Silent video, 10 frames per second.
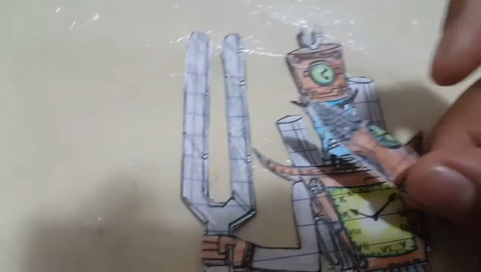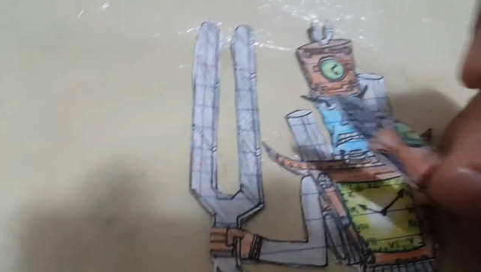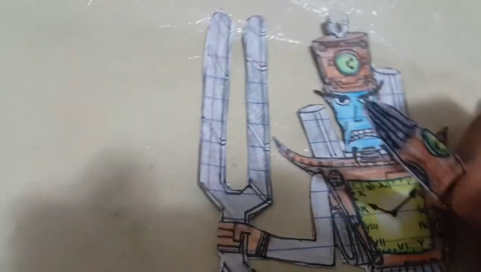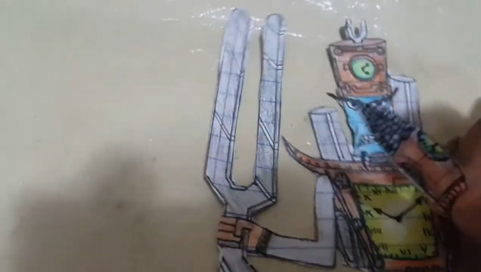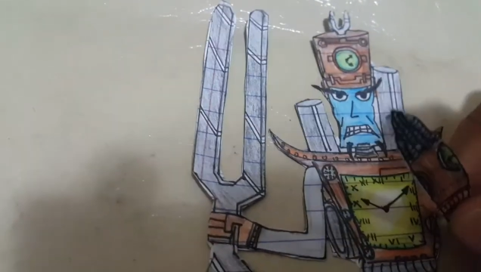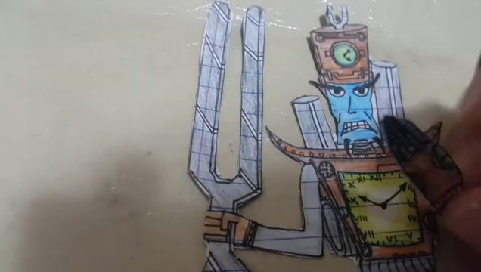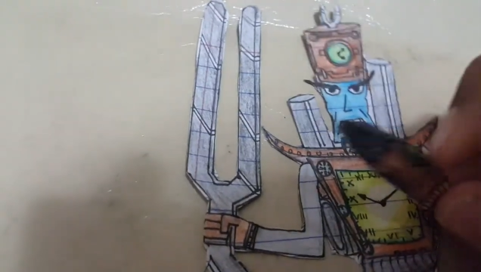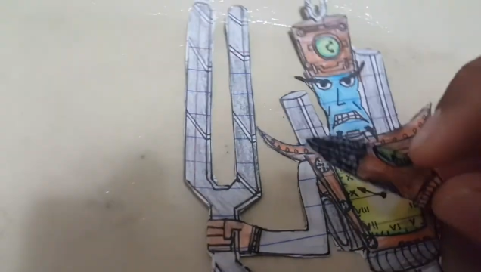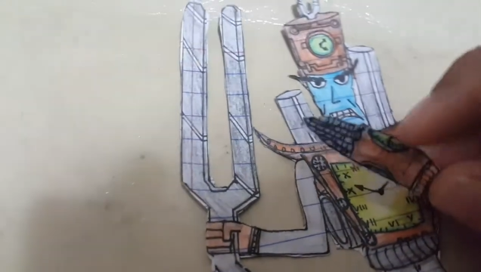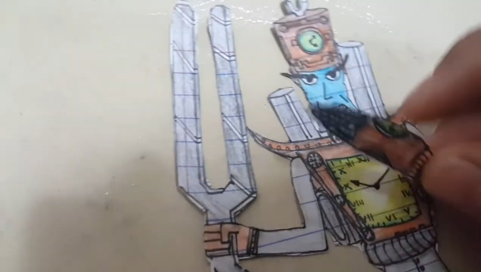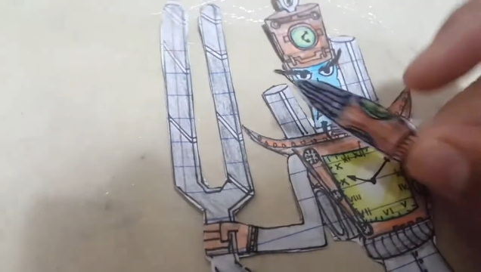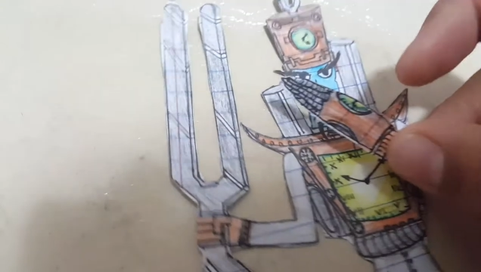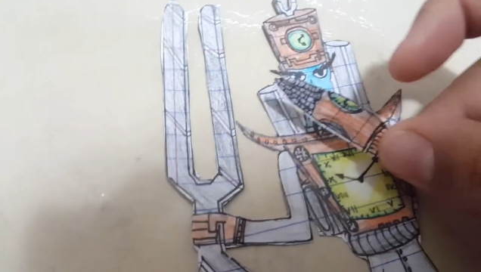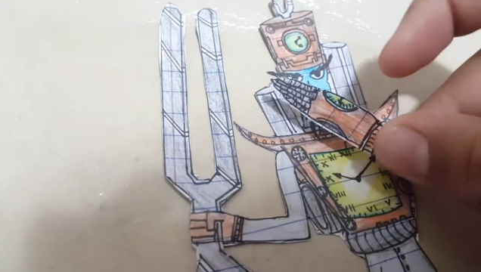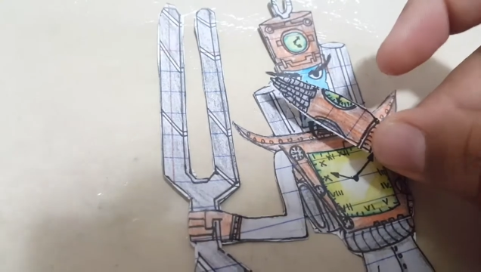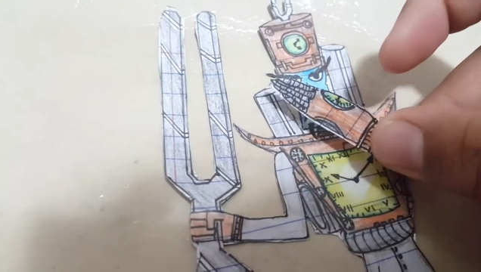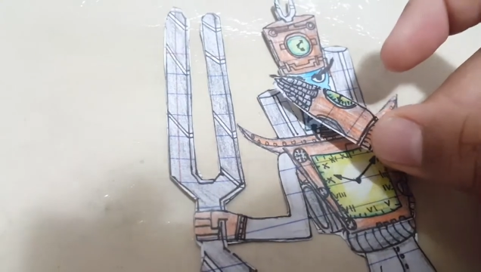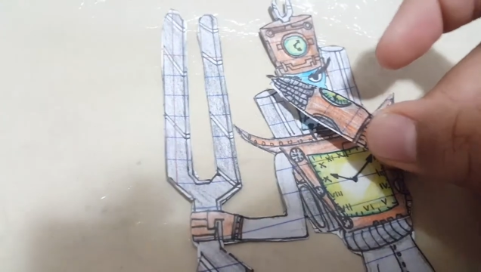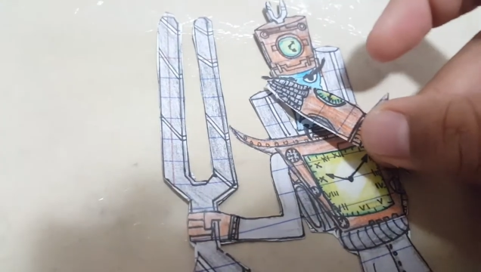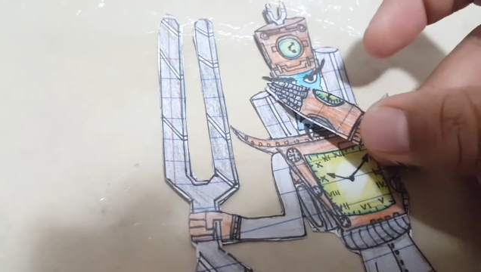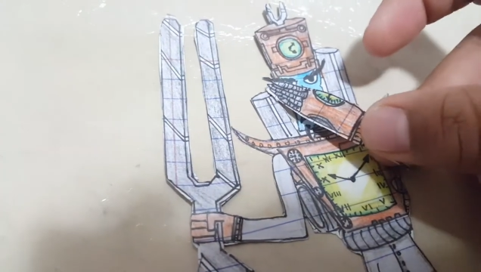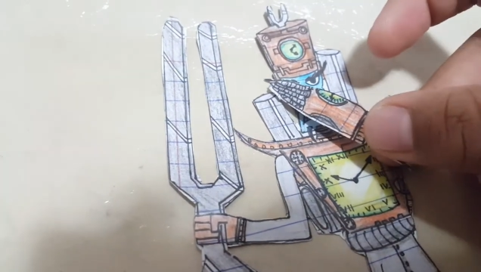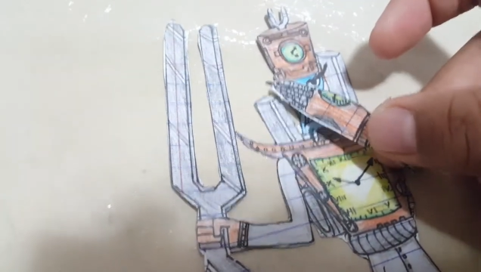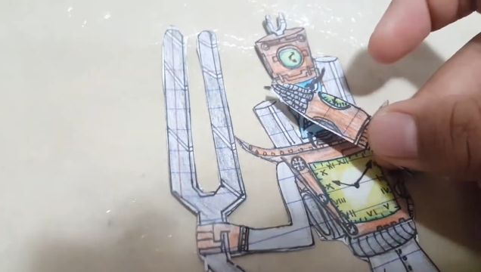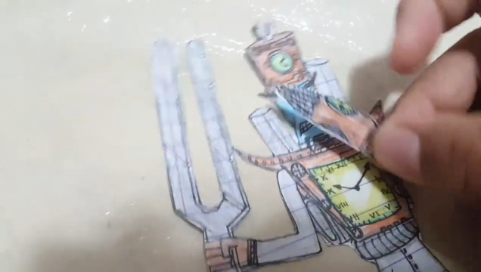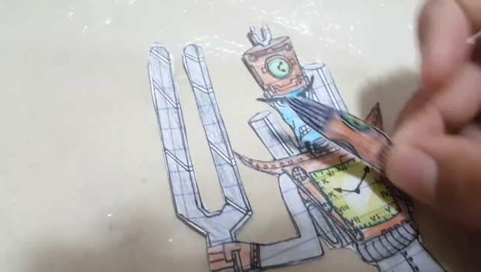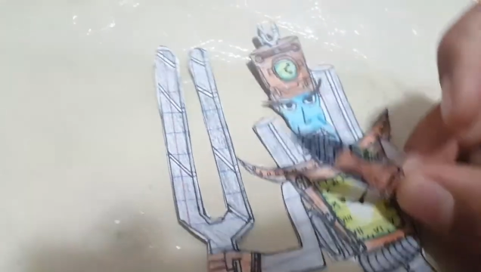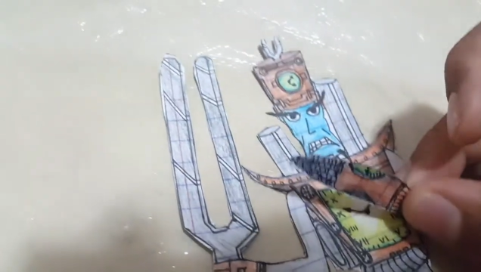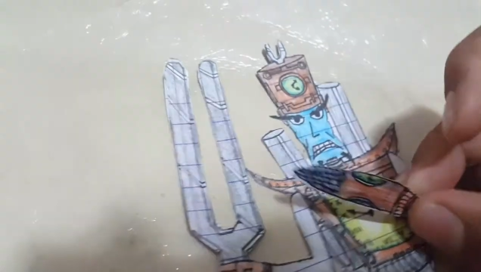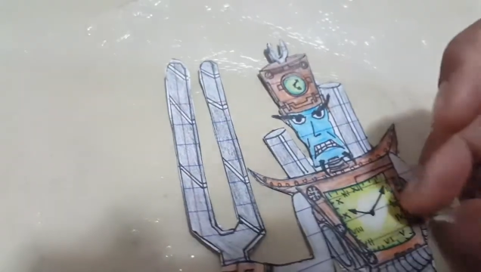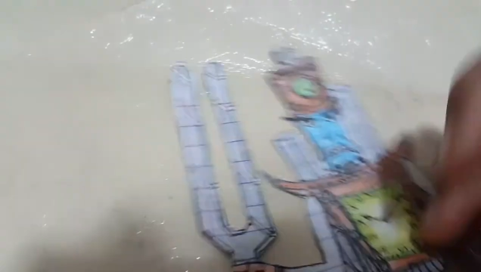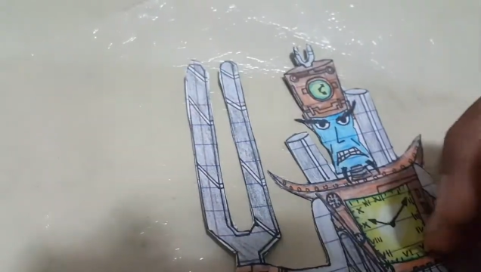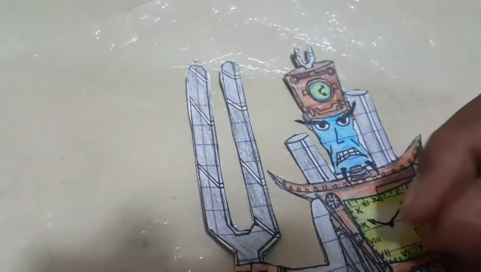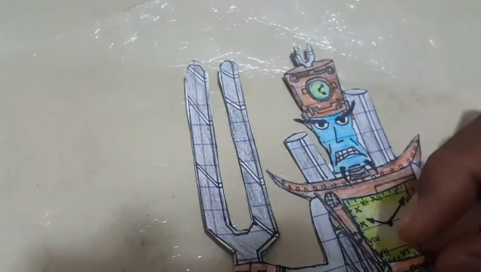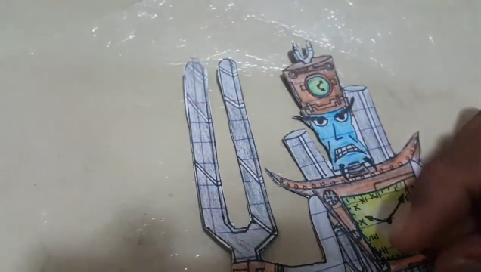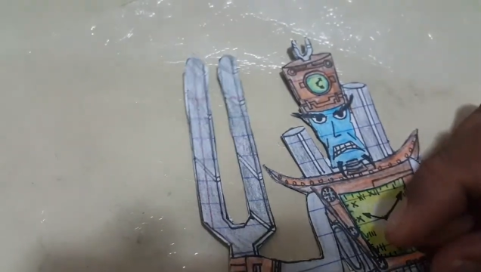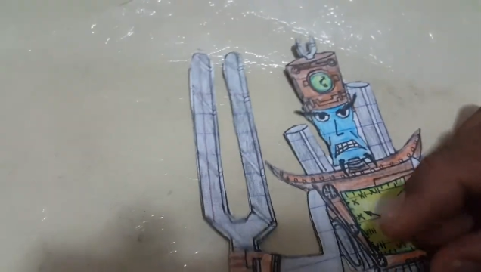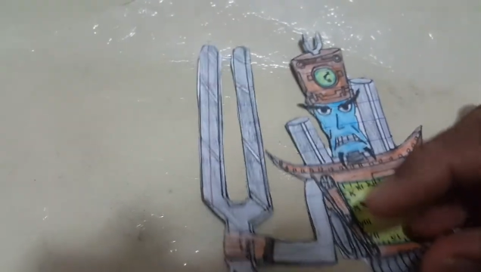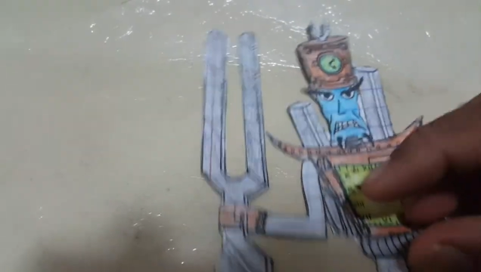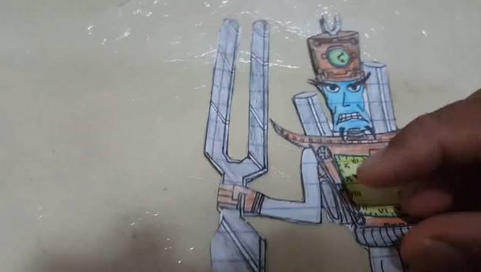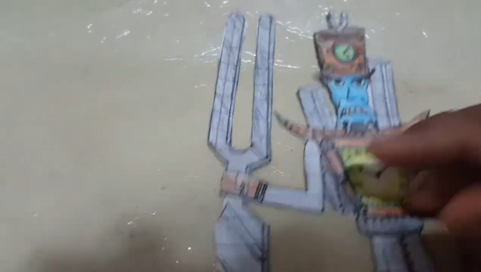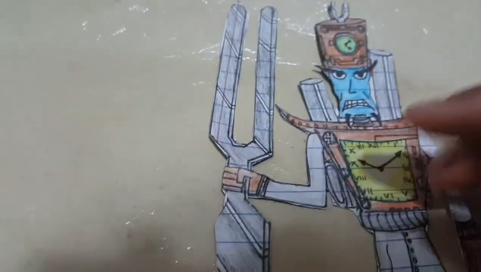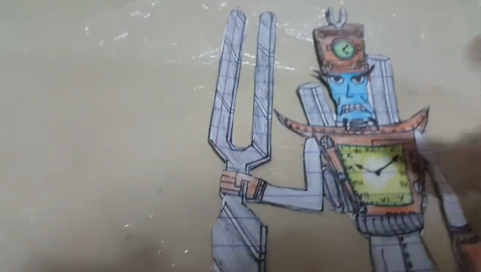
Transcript: (no speaker visible)